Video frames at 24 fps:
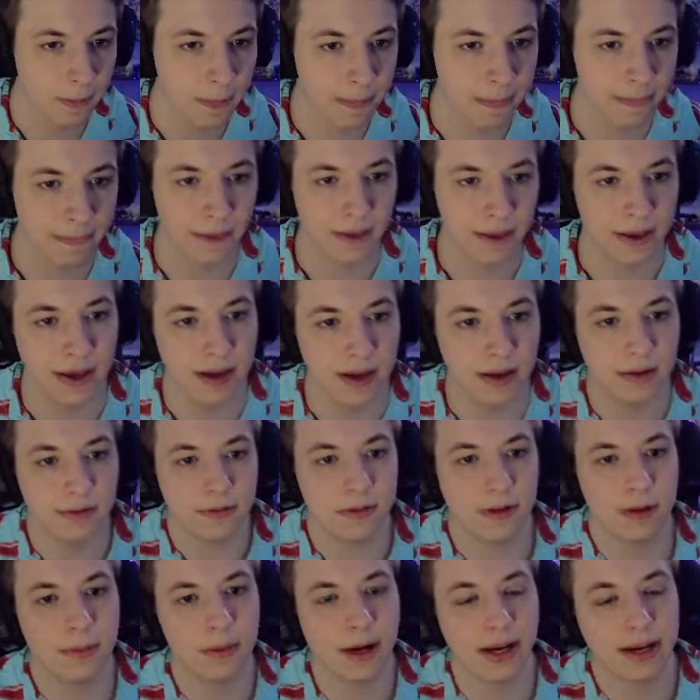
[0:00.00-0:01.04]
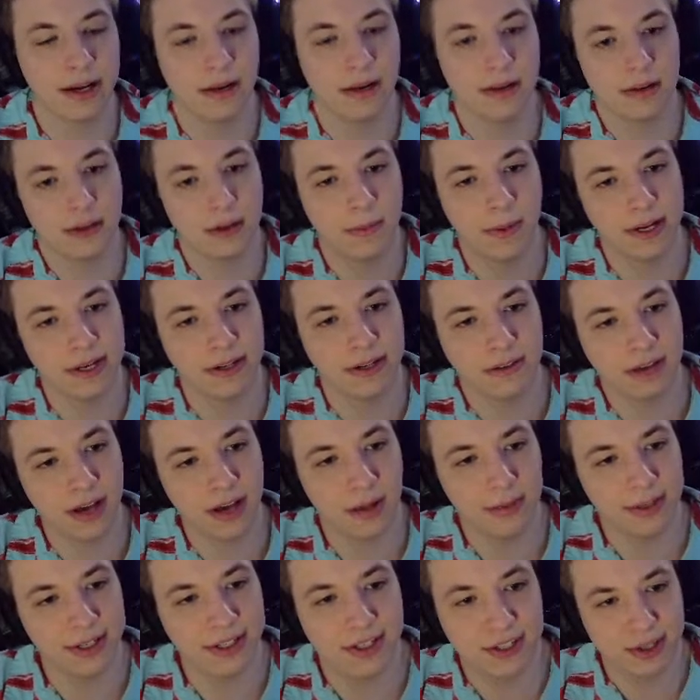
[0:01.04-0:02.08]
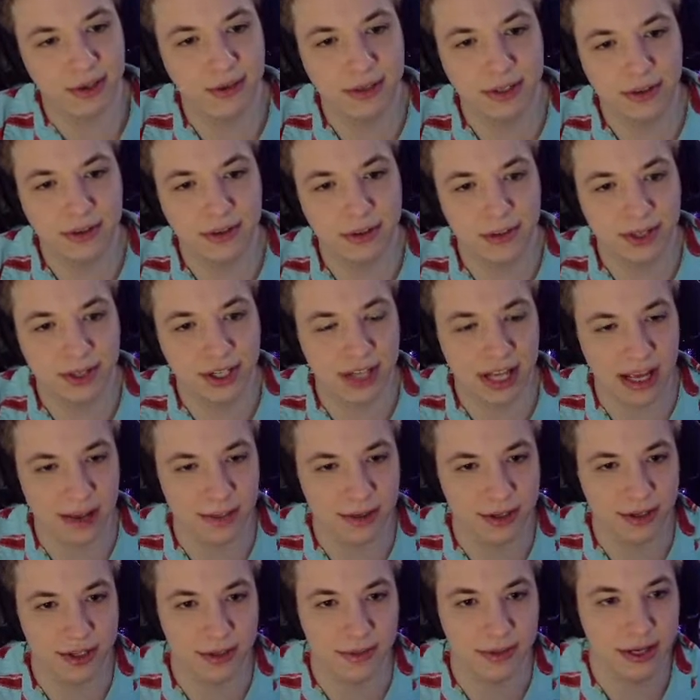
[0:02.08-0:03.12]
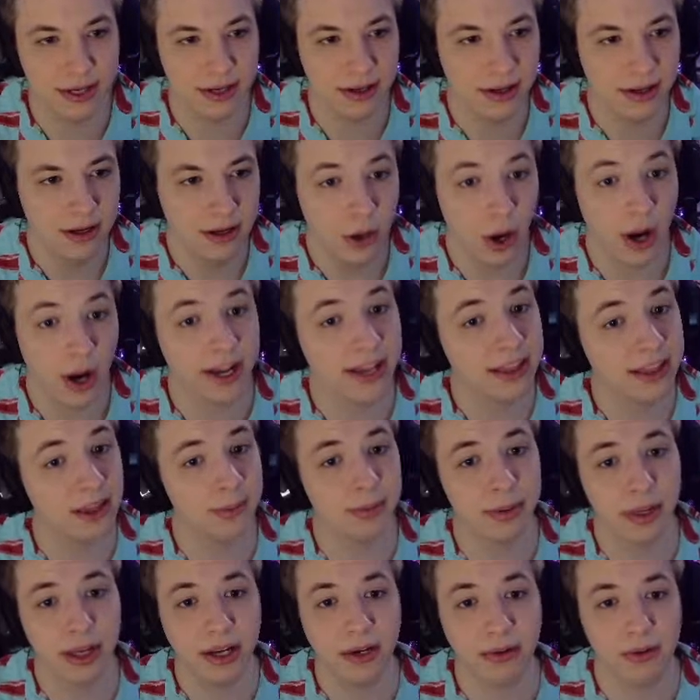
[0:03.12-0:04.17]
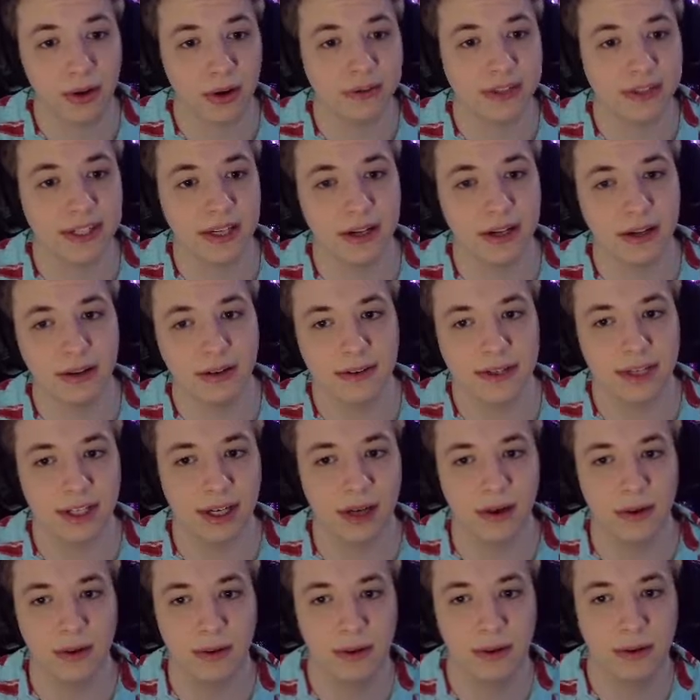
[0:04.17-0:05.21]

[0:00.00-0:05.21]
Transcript: Okay, come on, come on. Goblins, don't deal too much damage to me. Oh, I got the blood grubs here, so